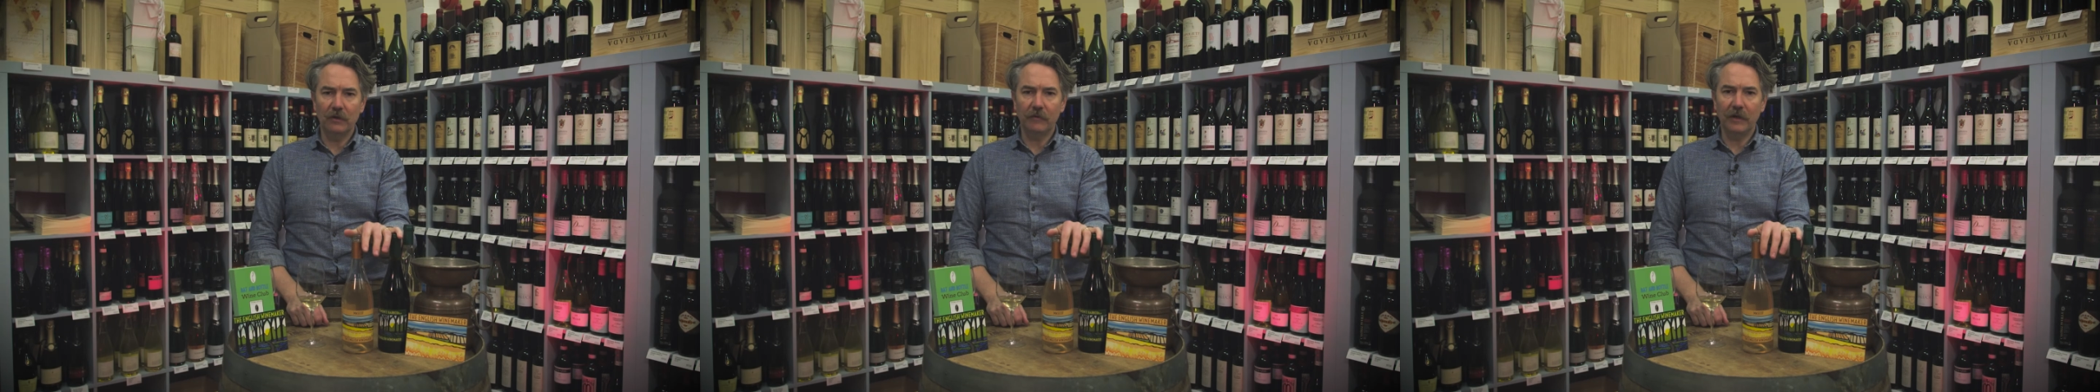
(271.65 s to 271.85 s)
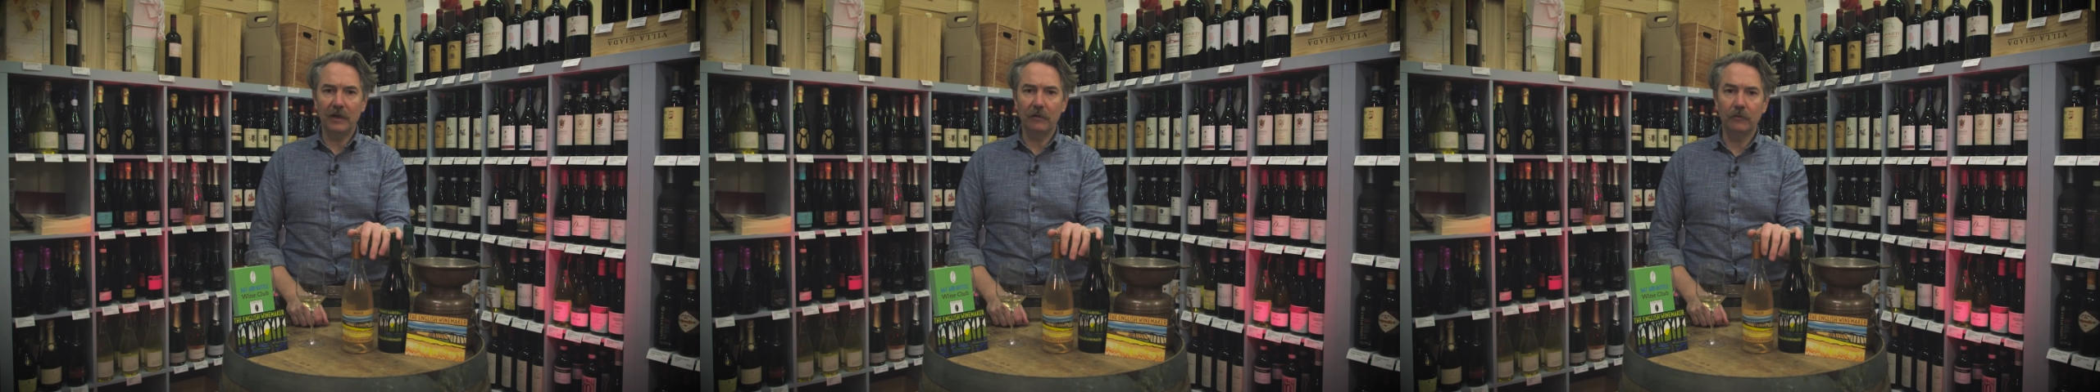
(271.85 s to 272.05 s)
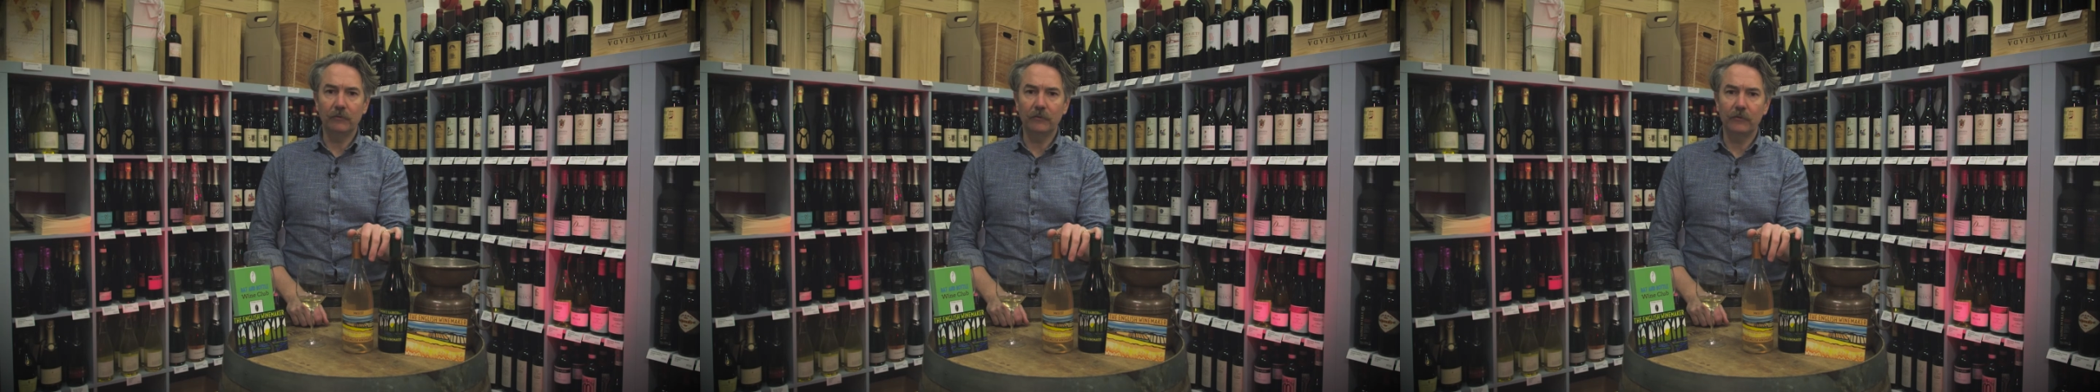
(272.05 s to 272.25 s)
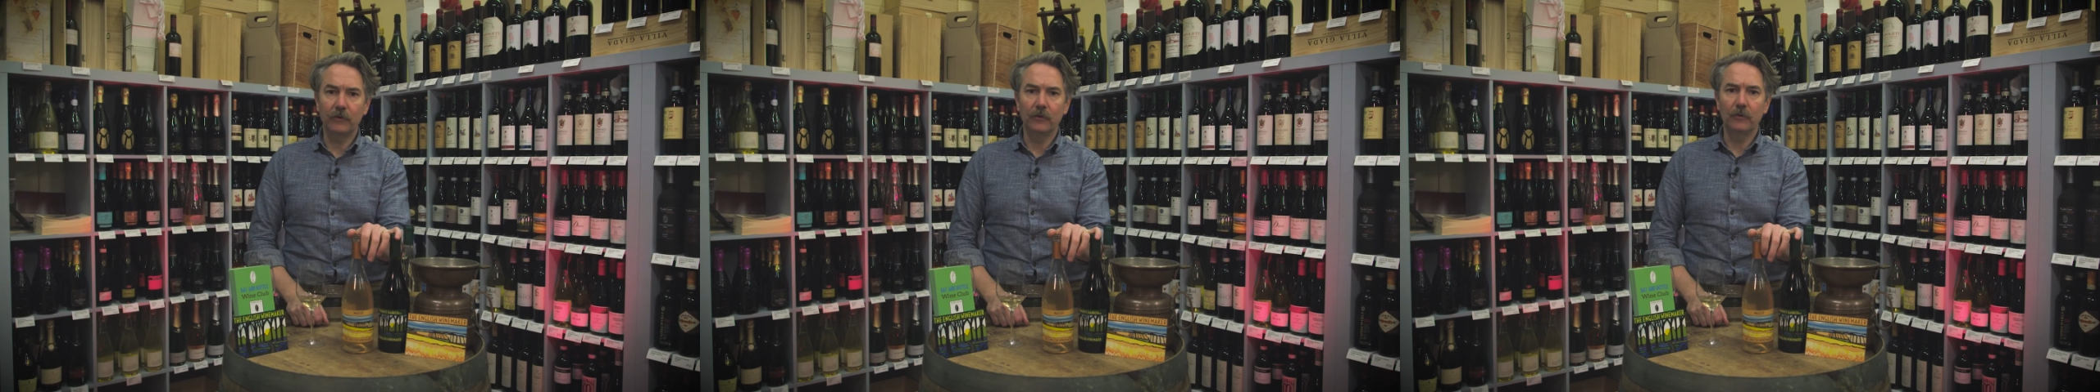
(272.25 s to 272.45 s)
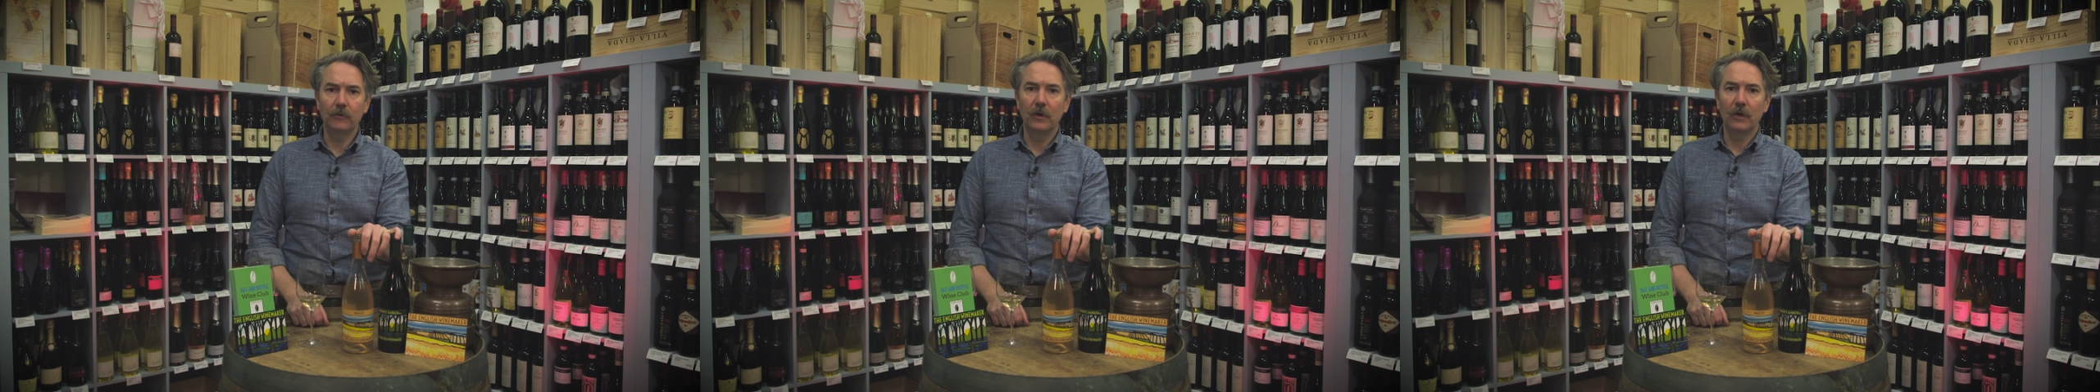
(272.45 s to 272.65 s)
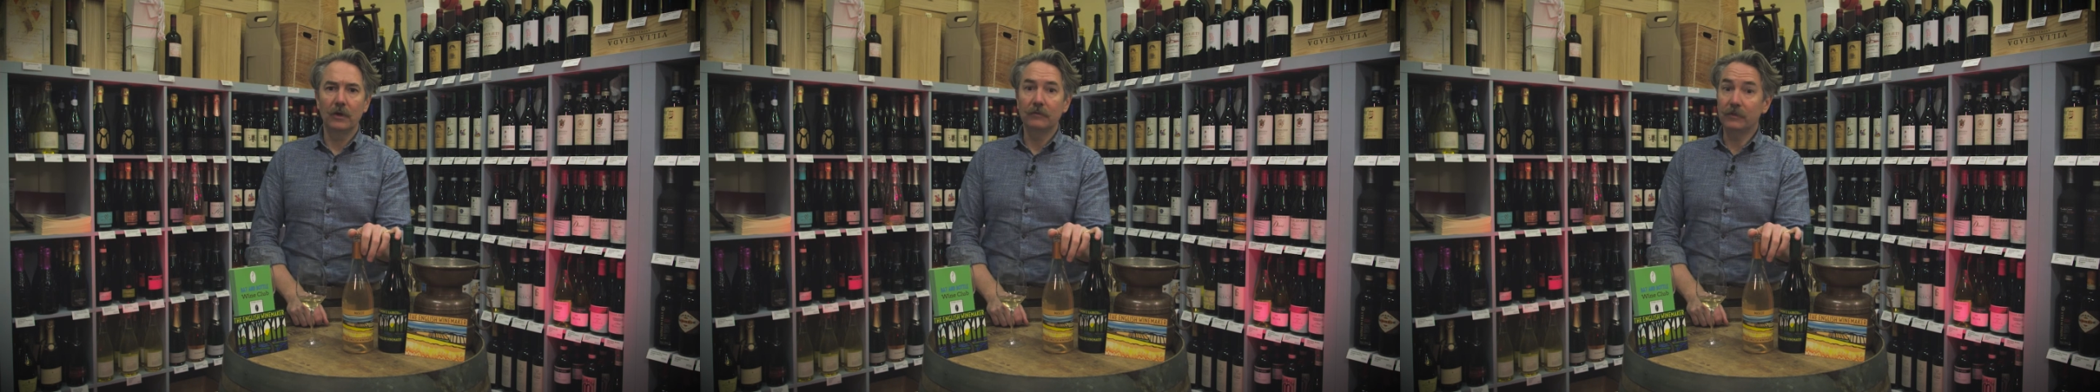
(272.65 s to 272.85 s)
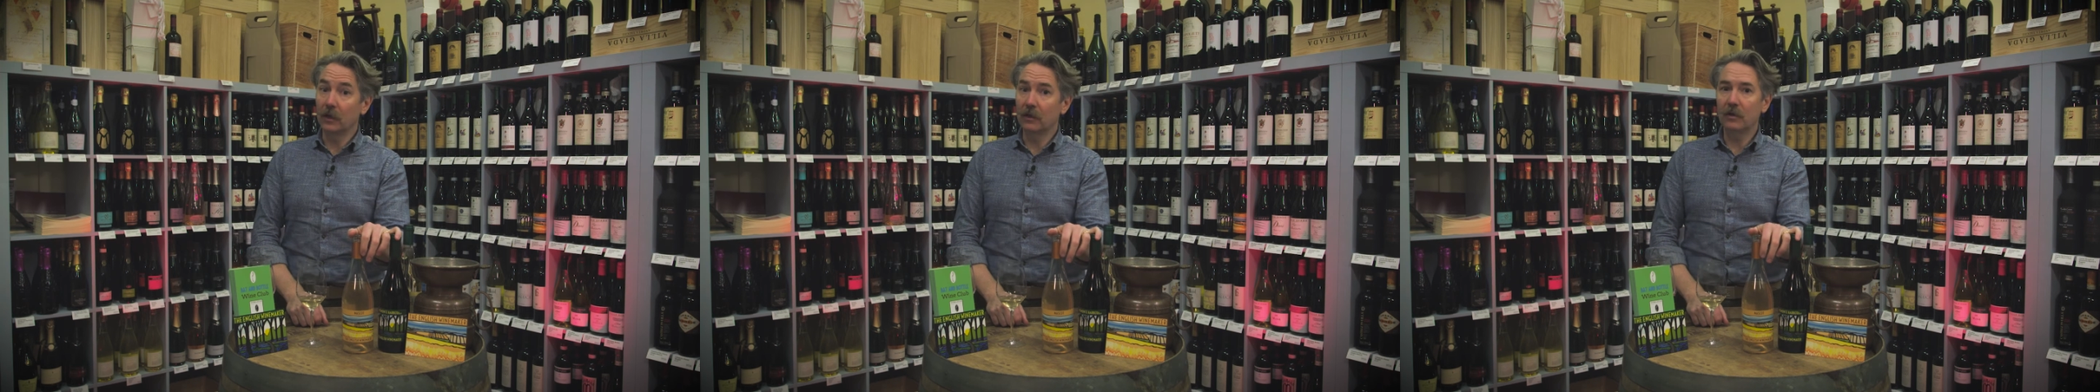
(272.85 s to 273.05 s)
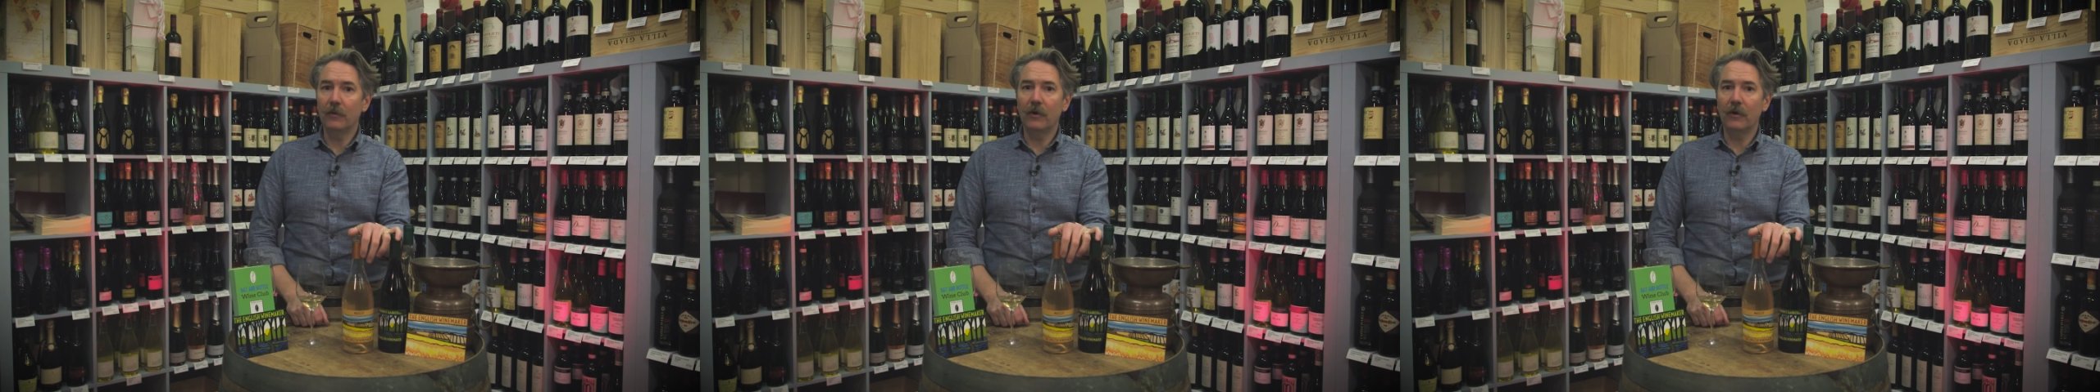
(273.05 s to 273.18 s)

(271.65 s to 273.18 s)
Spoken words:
available through Duncan